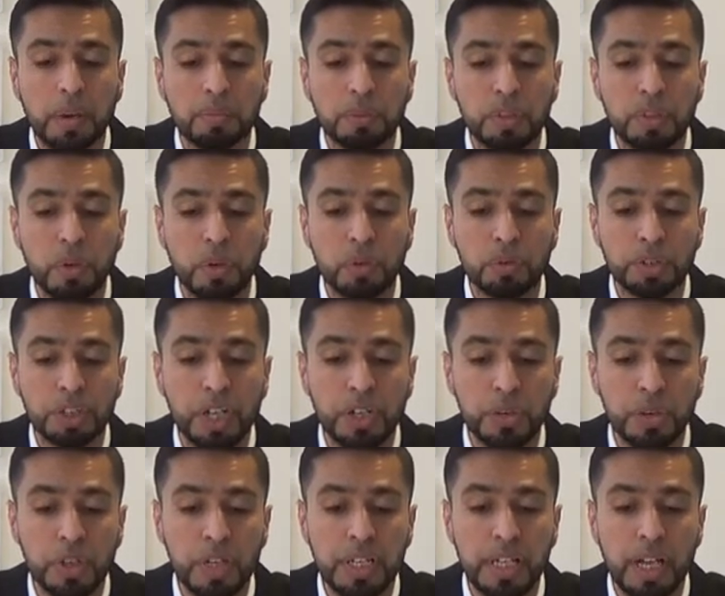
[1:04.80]
So
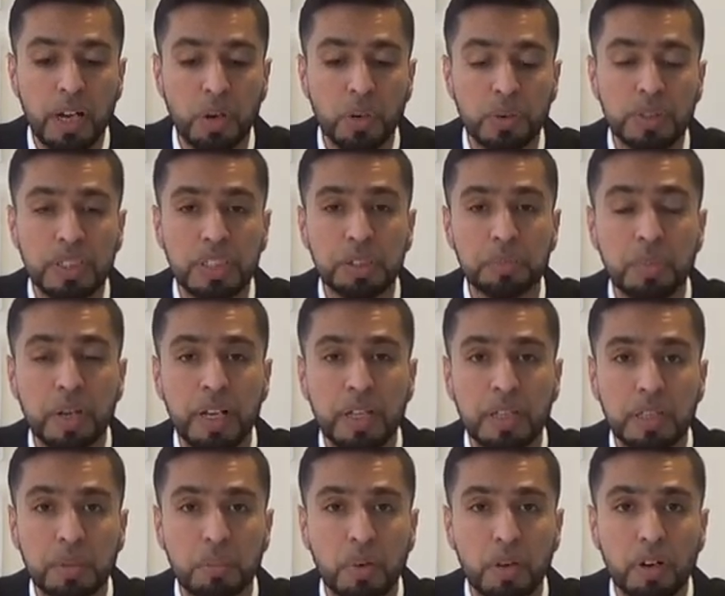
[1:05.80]
generally, I always
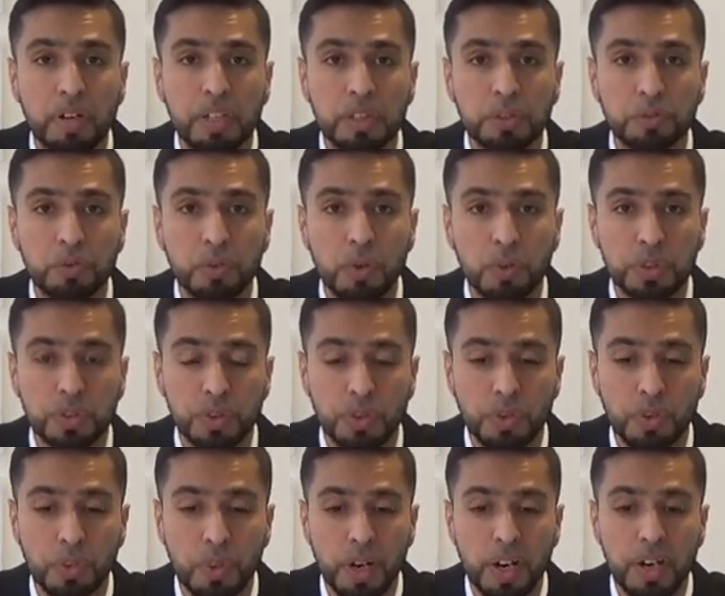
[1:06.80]
explain that the markets, of course,
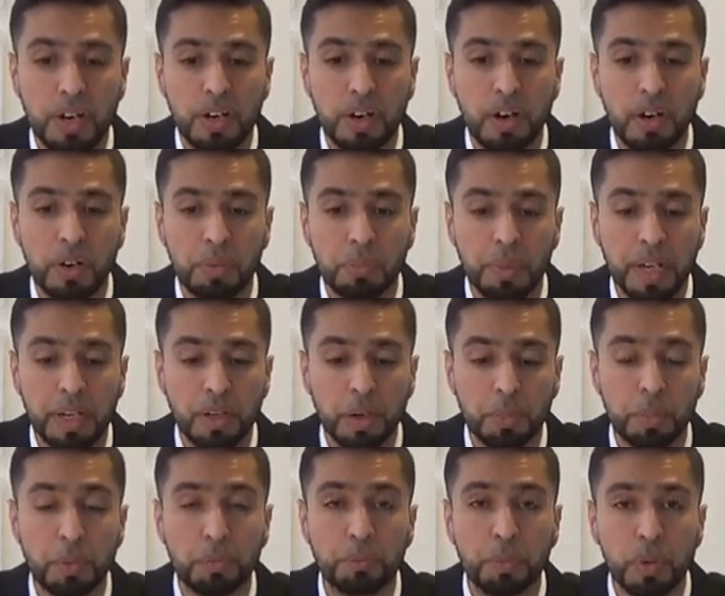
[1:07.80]
you're aware, are made
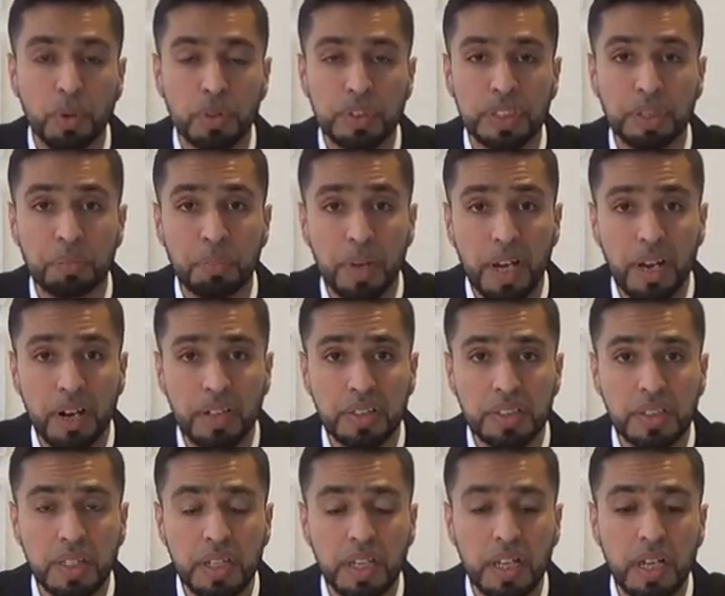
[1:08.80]
up of bulls and
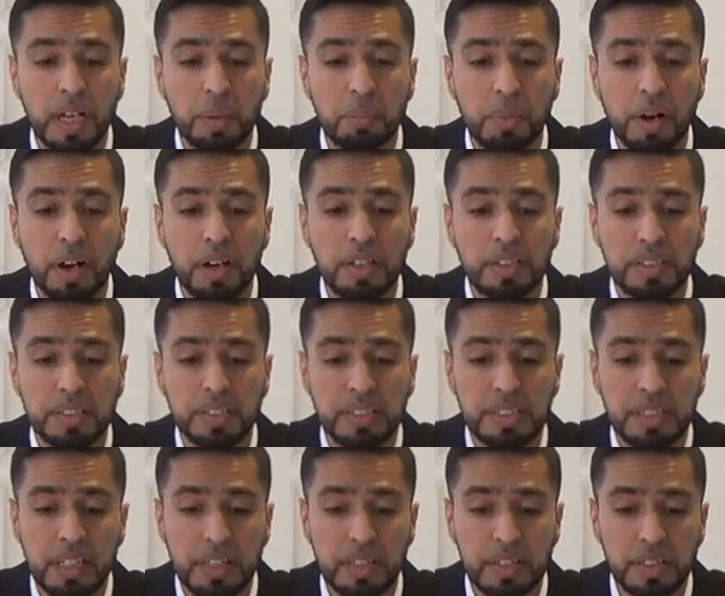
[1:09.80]
bears, buyers and
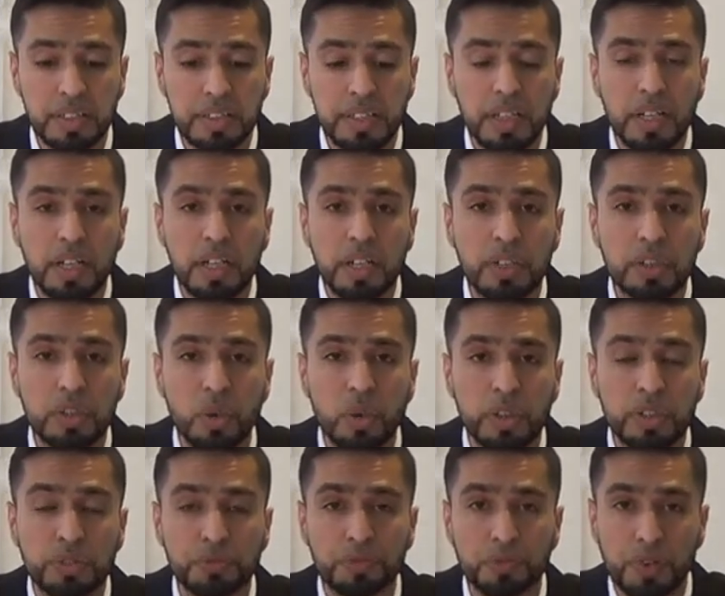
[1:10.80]
sellers. So
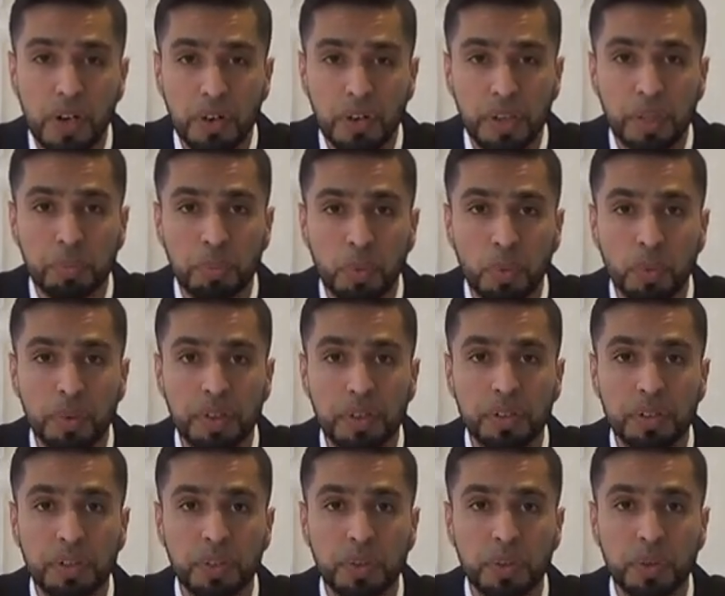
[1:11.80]
it's very
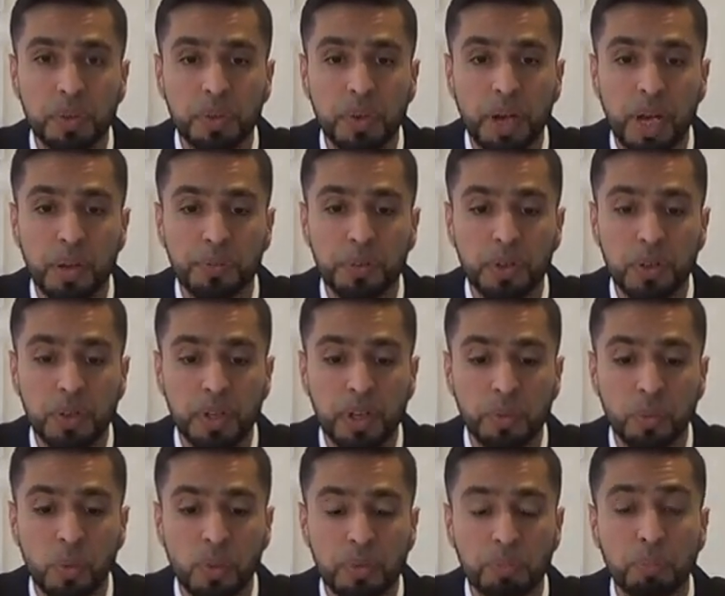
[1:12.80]
important to have a look
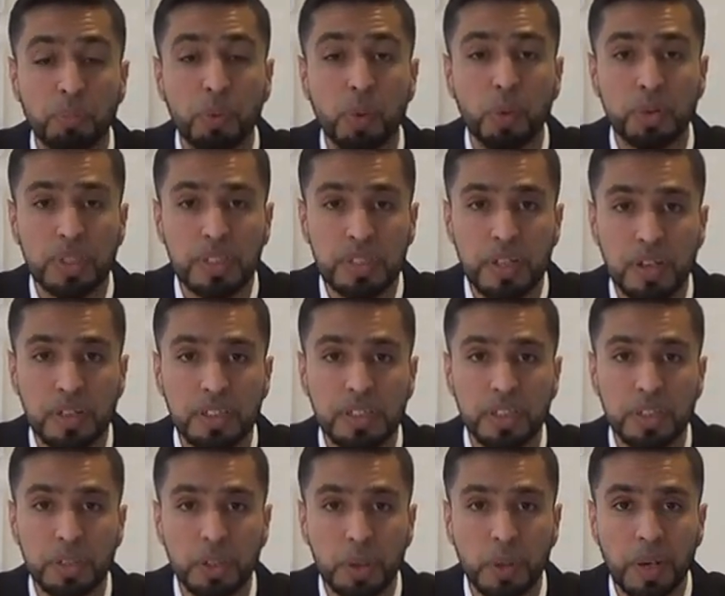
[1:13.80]
at what both sides
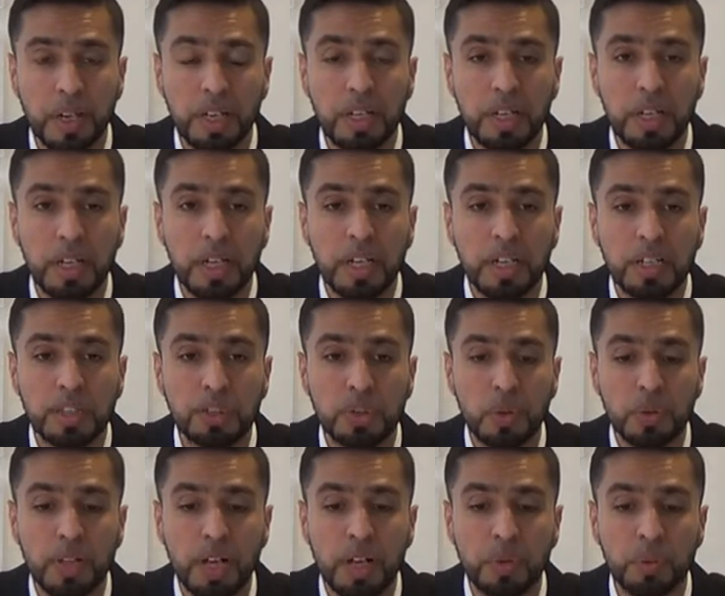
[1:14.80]
are doing,
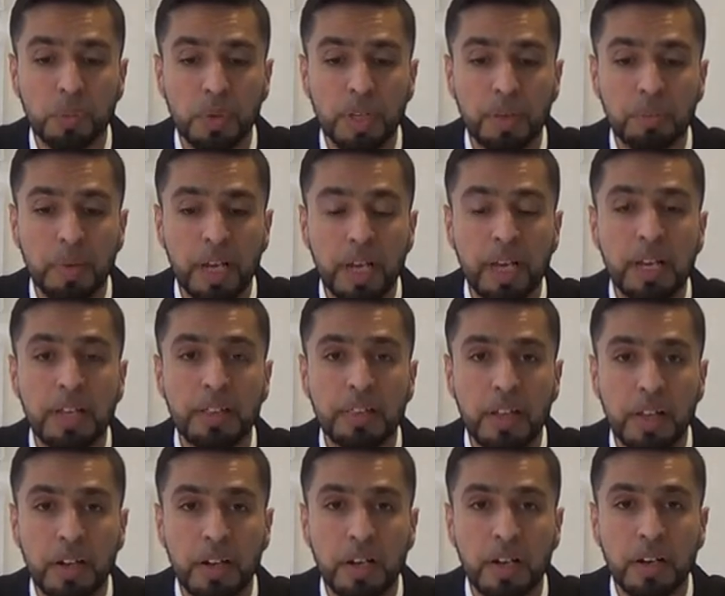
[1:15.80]
so that we may
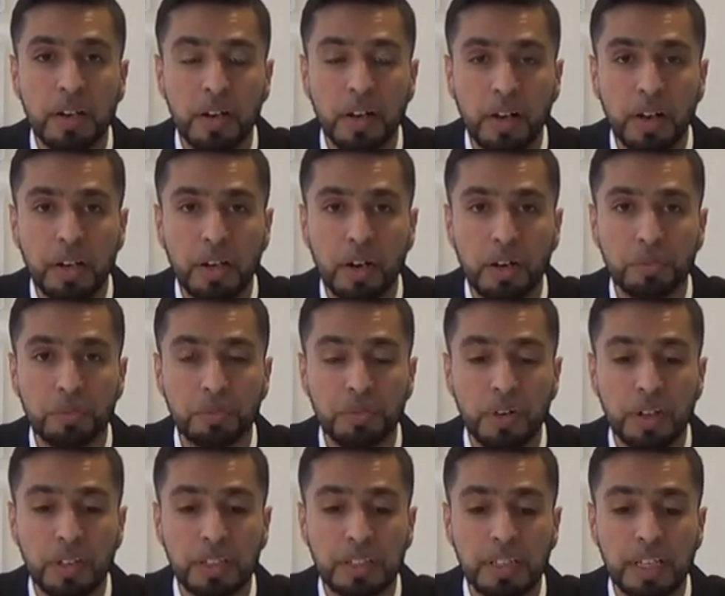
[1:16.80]
then align our
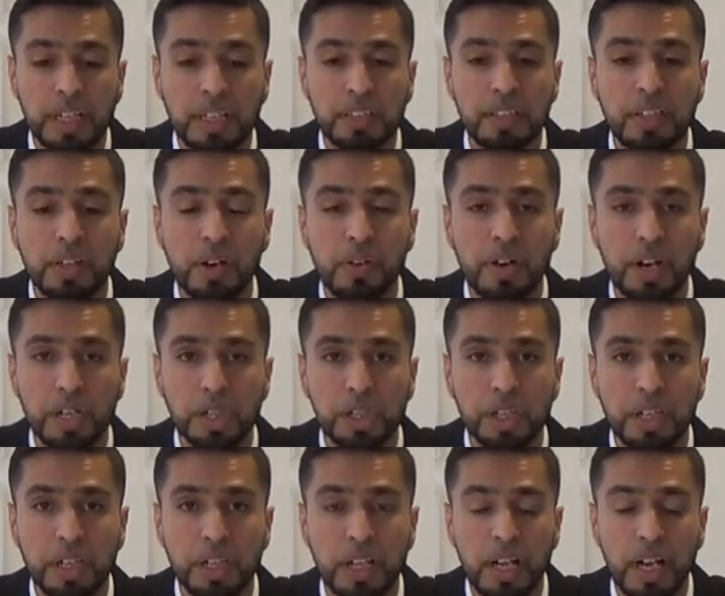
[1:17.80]
funds in the
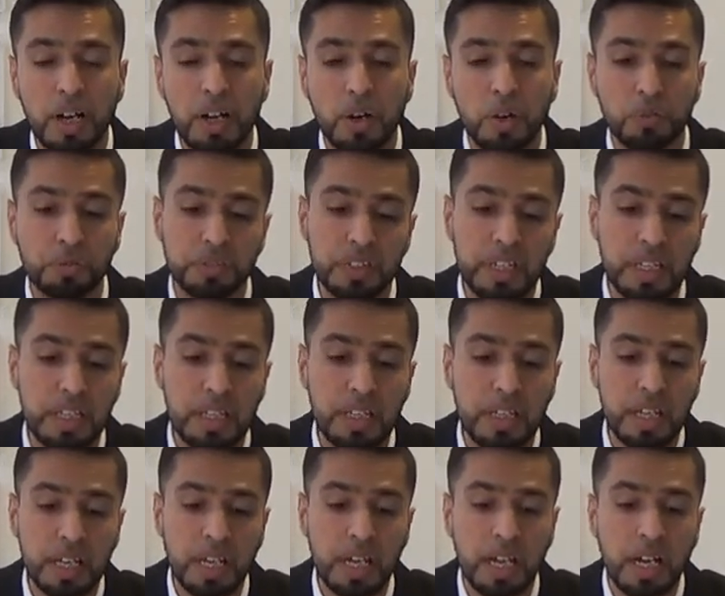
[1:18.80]
direction of the